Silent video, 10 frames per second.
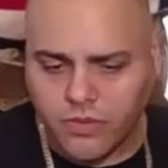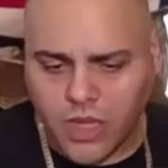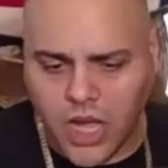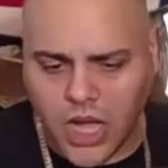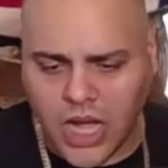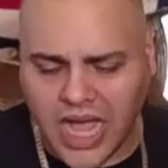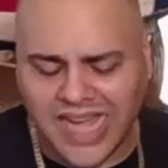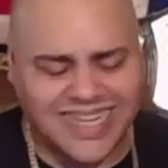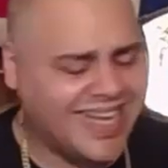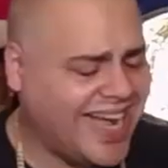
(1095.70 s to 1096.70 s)
Uh,
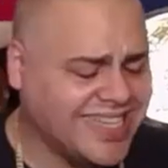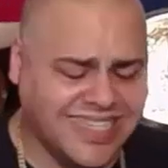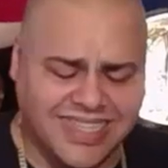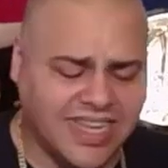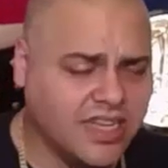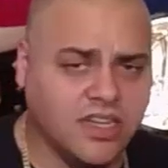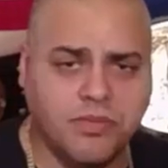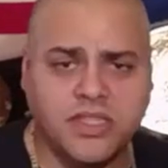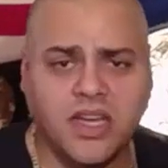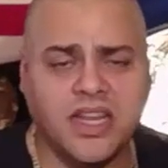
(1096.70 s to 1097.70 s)
I just think it could have
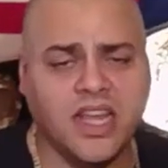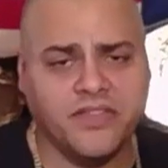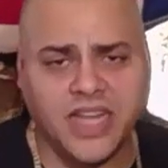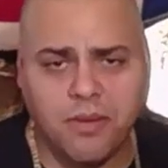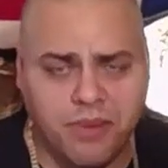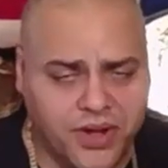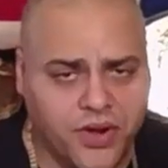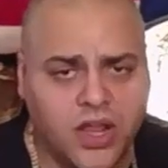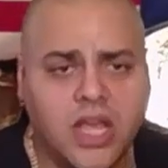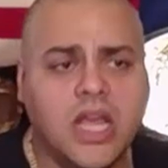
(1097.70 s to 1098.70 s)
been done a hell of a lot better.